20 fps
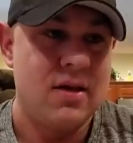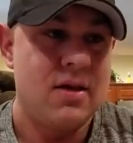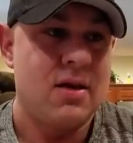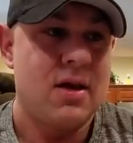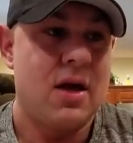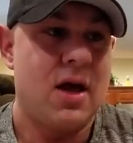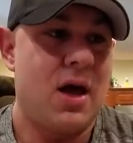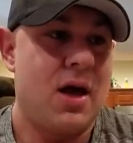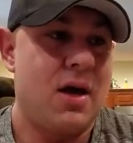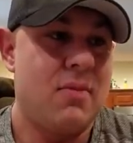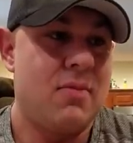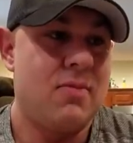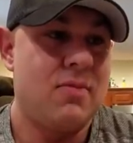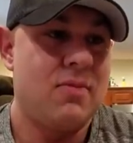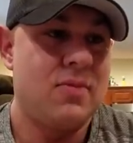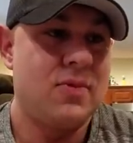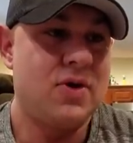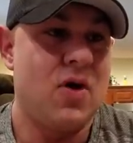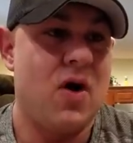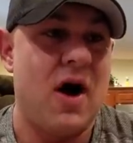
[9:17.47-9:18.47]
um,
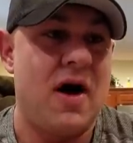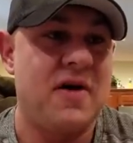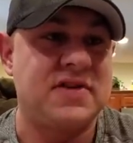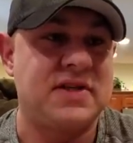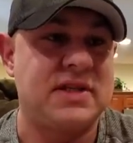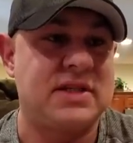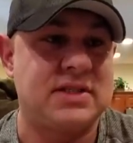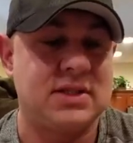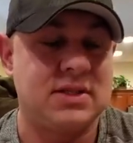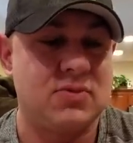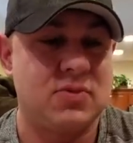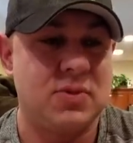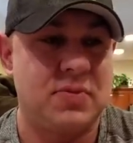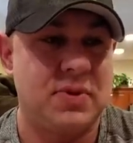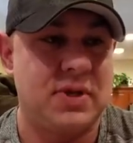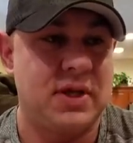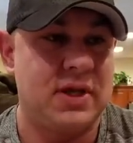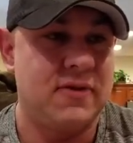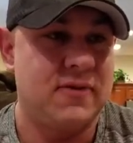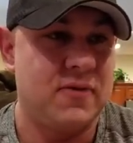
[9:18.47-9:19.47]
you know, off season would
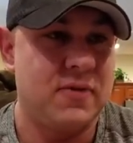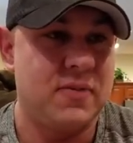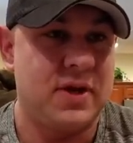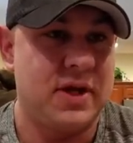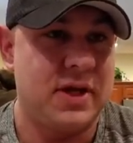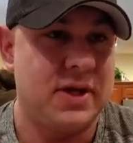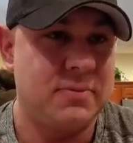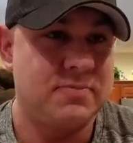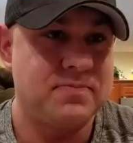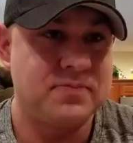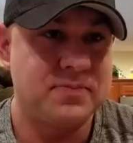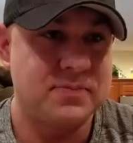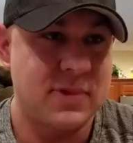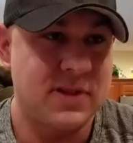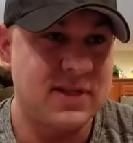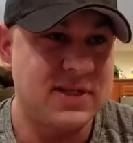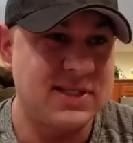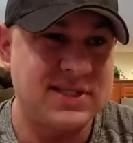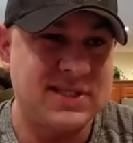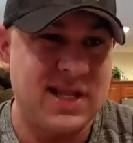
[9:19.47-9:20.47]
be for me.
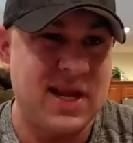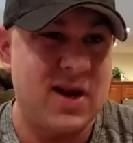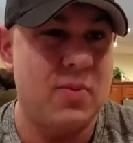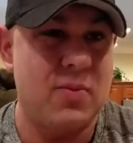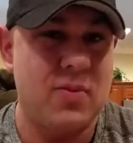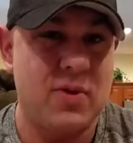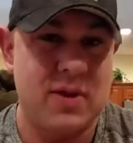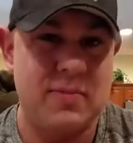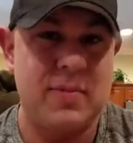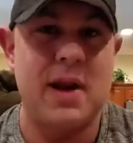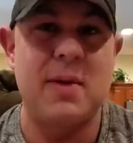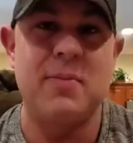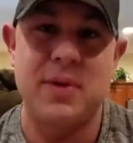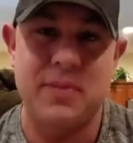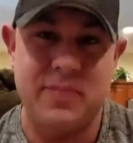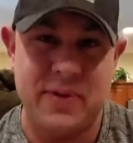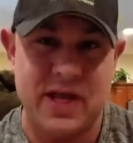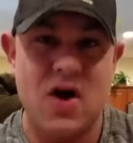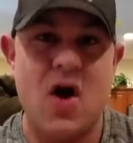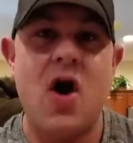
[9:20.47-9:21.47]
This is terrible, but I'm going
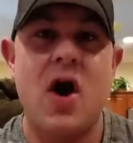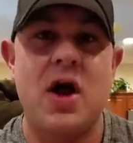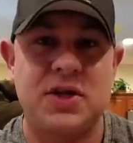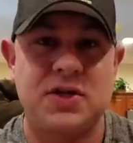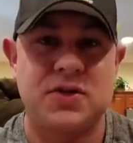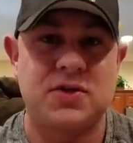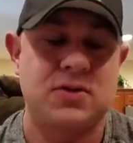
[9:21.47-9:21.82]
to be honest.